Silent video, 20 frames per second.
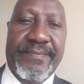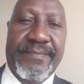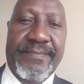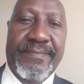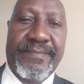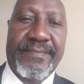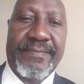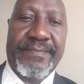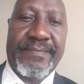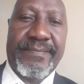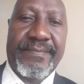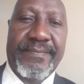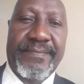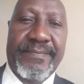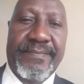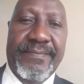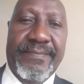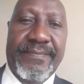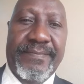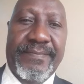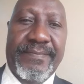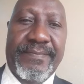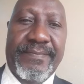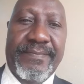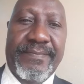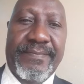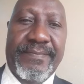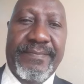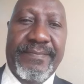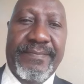
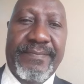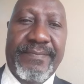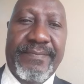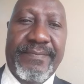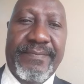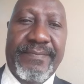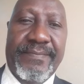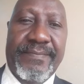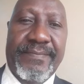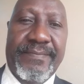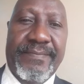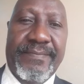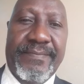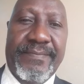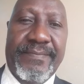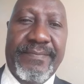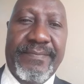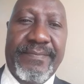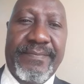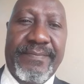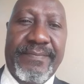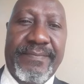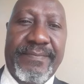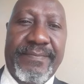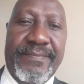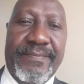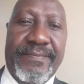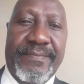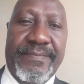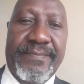
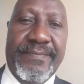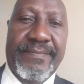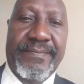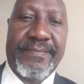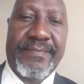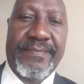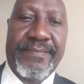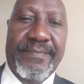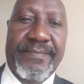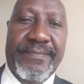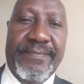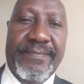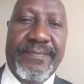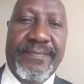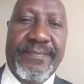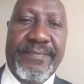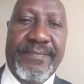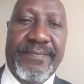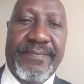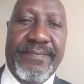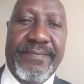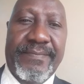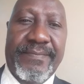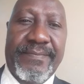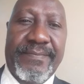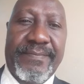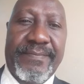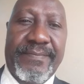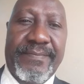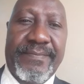
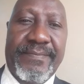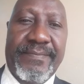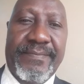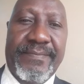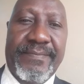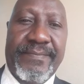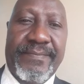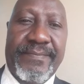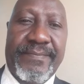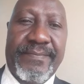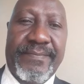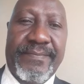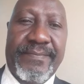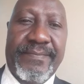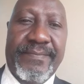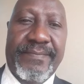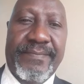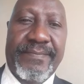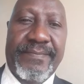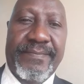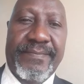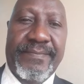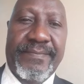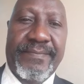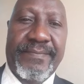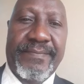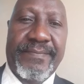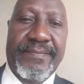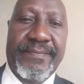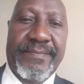
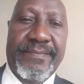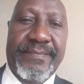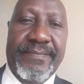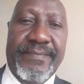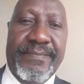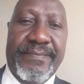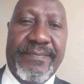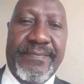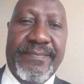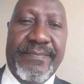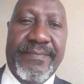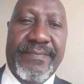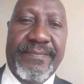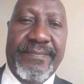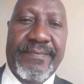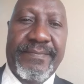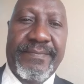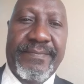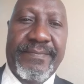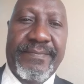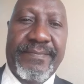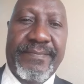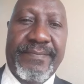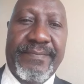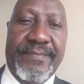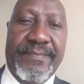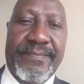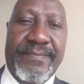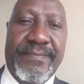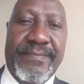
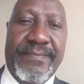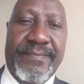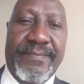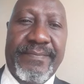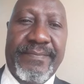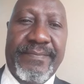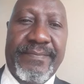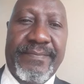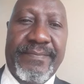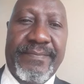[no speech]